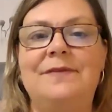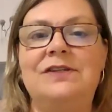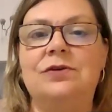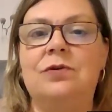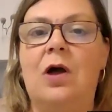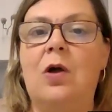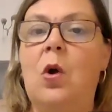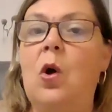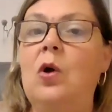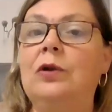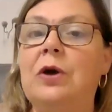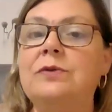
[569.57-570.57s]
These are all
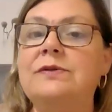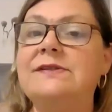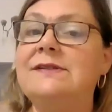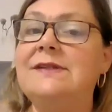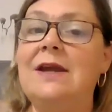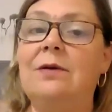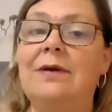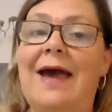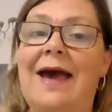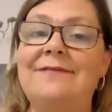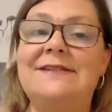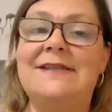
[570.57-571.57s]
whole notes. They don't
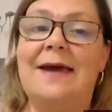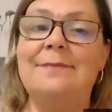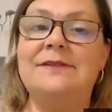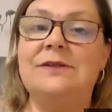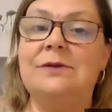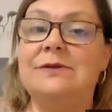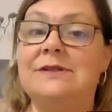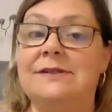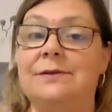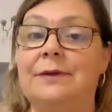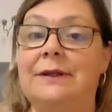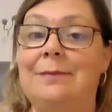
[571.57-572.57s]
have stems, so it
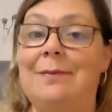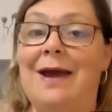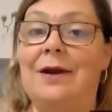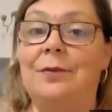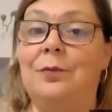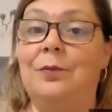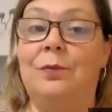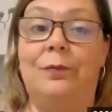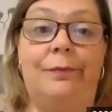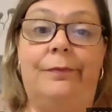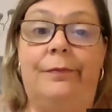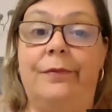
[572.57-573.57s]
doesn't really matter
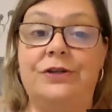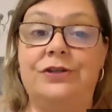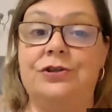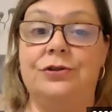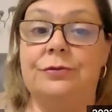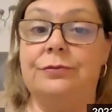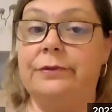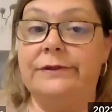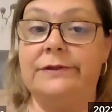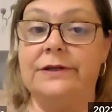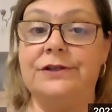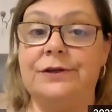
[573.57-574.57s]
what you do.
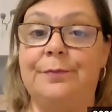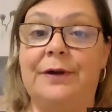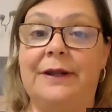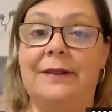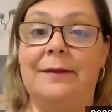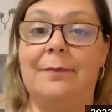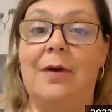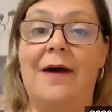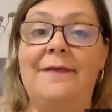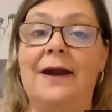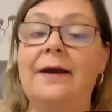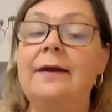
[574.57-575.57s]
As long as you're putting them
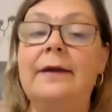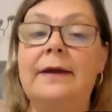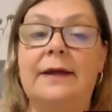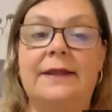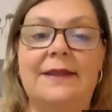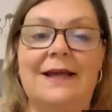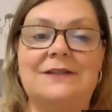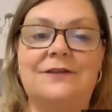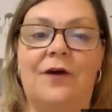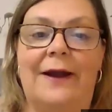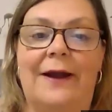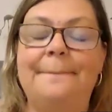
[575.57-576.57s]
on there, that's
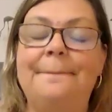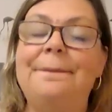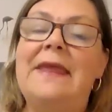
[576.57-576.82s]
fine.